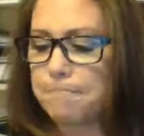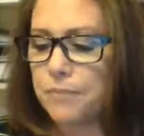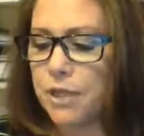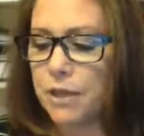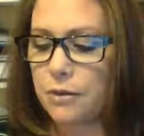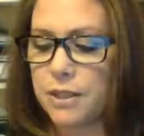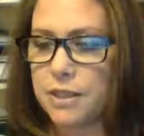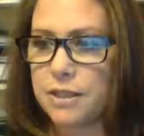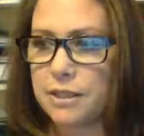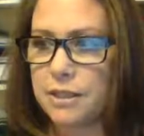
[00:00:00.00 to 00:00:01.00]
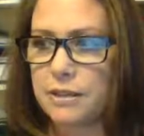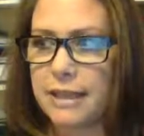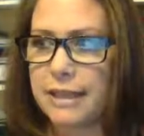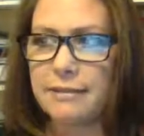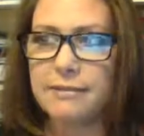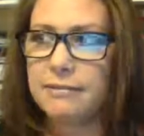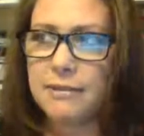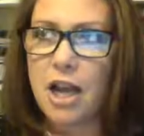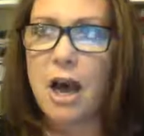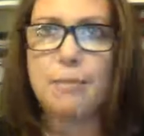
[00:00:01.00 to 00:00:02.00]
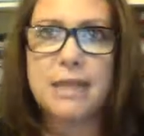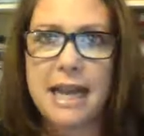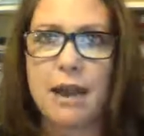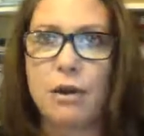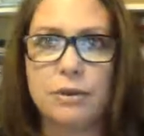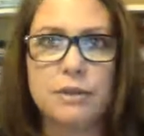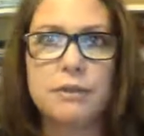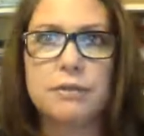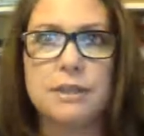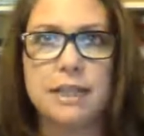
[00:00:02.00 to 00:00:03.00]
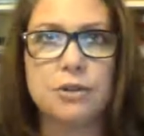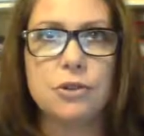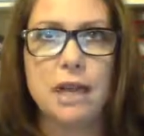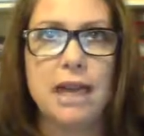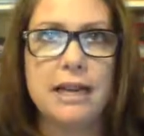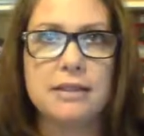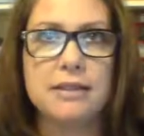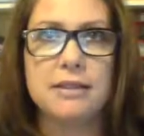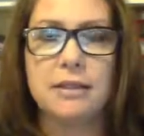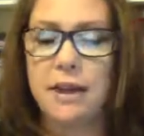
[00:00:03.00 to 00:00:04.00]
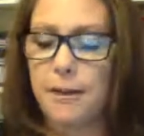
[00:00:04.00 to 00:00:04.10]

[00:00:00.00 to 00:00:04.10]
you know, this is that top-down, centralized